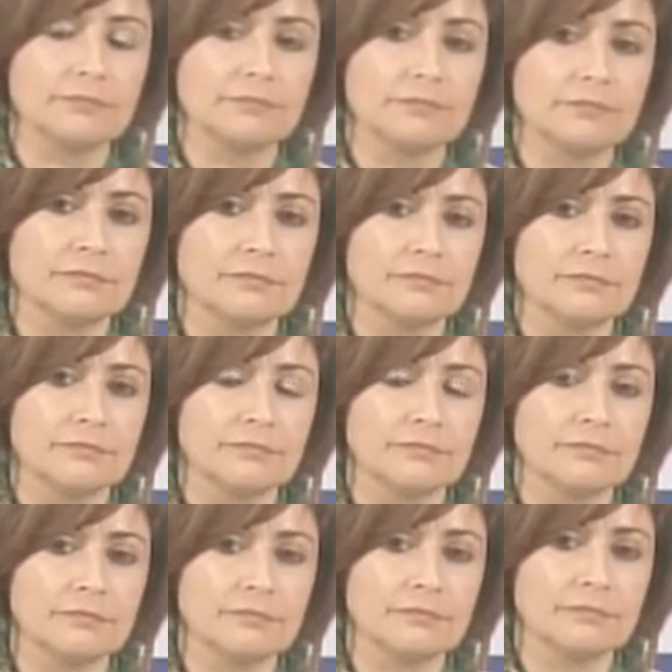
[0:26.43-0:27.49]

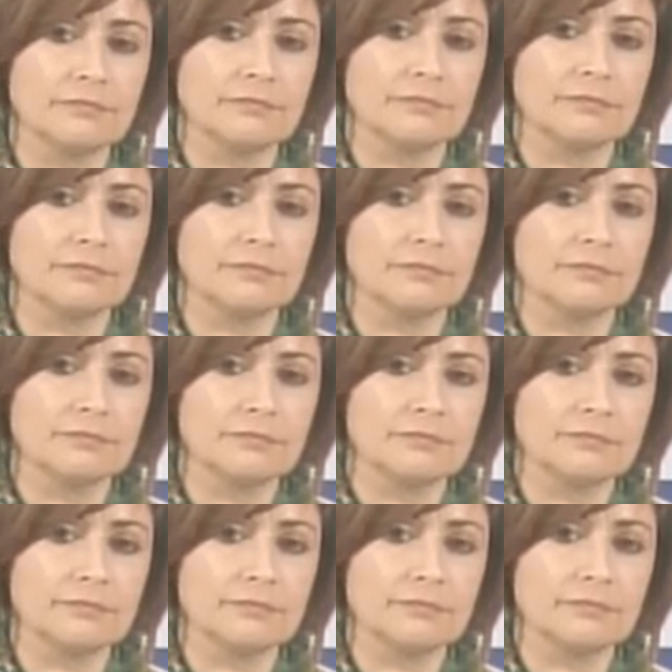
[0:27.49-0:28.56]

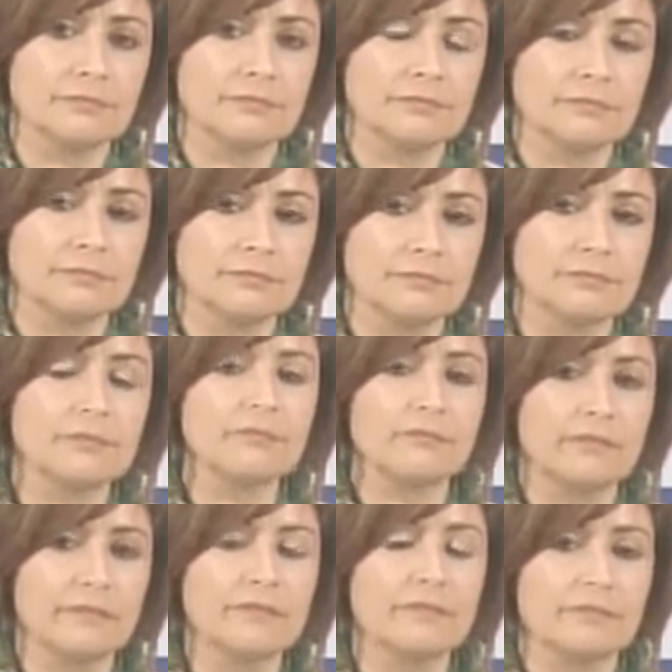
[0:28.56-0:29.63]

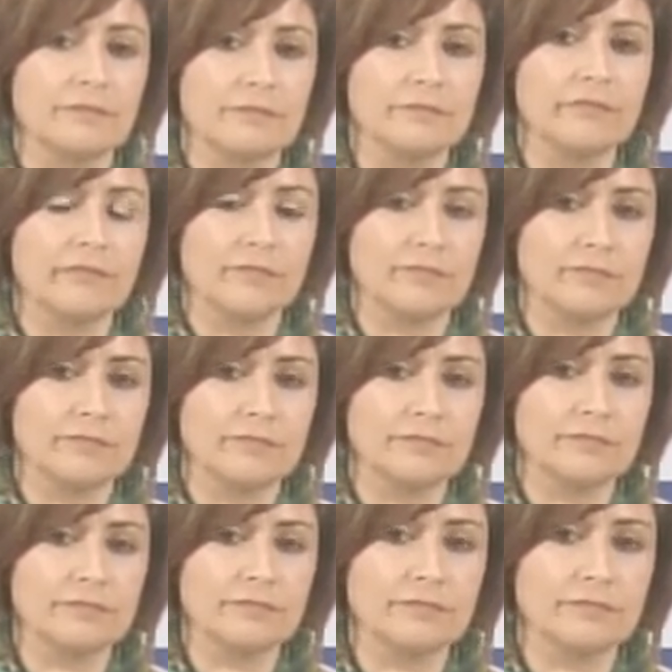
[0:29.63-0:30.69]

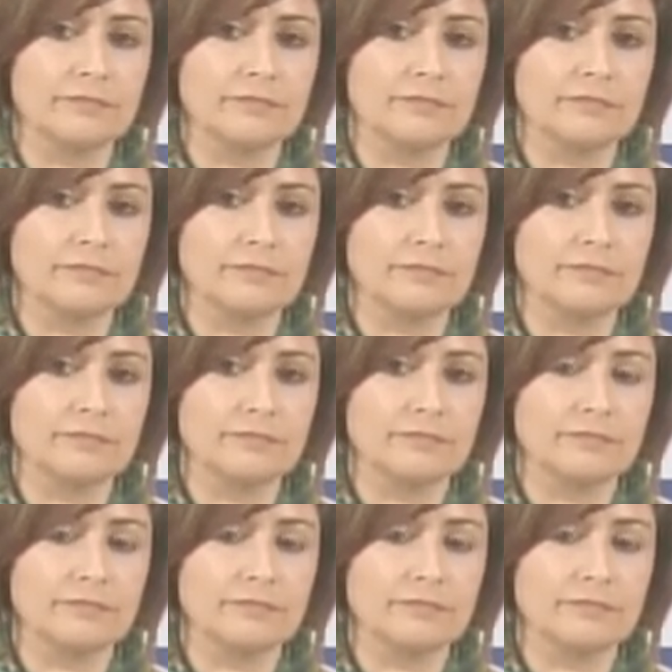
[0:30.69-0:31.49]
No words are spoken by the person on screen.